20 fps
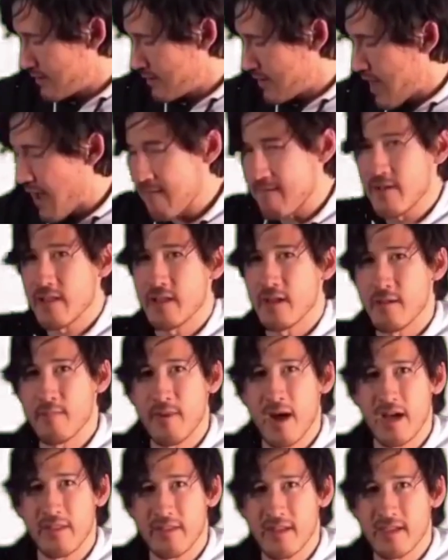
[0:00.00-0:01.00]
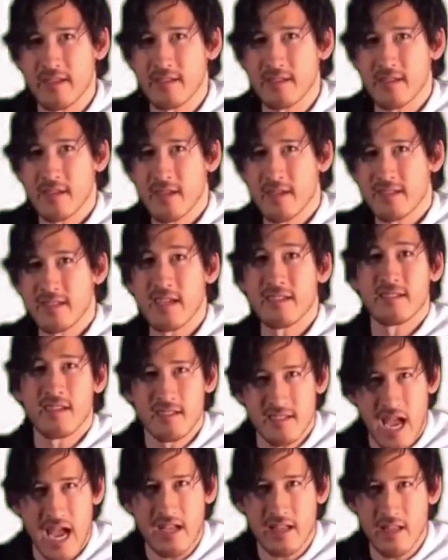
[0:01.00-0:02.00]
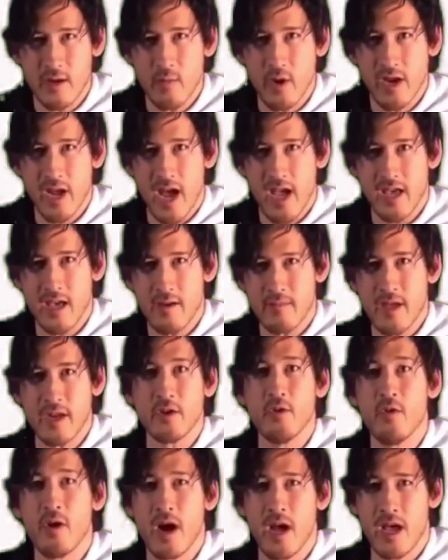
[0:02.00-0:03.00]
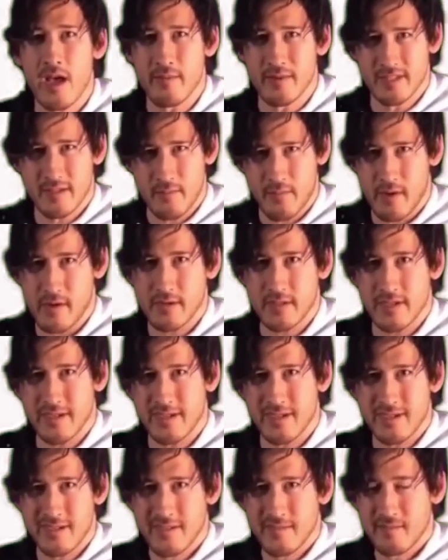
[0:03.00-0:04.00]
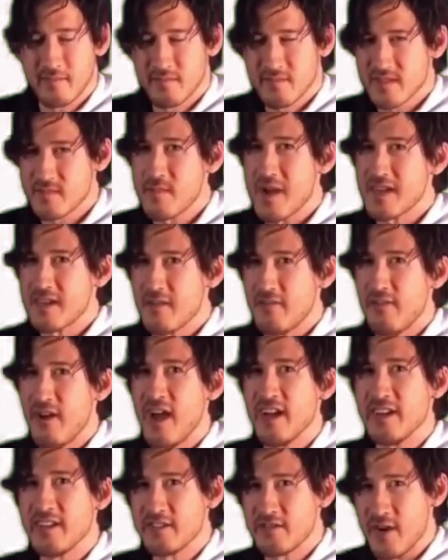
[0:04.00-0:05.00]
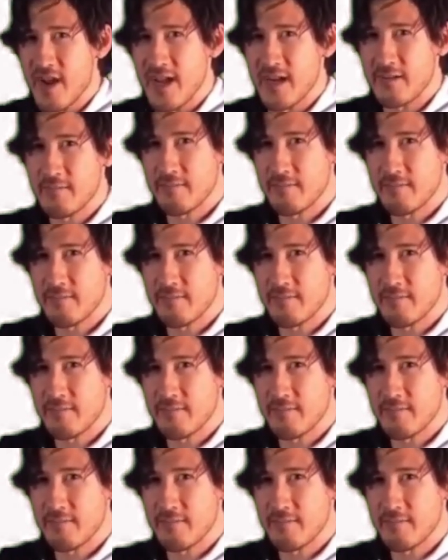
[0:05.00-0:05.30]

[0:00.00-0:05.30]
Everything about this says exactly what I am and who I am as a person. It's my defining trait.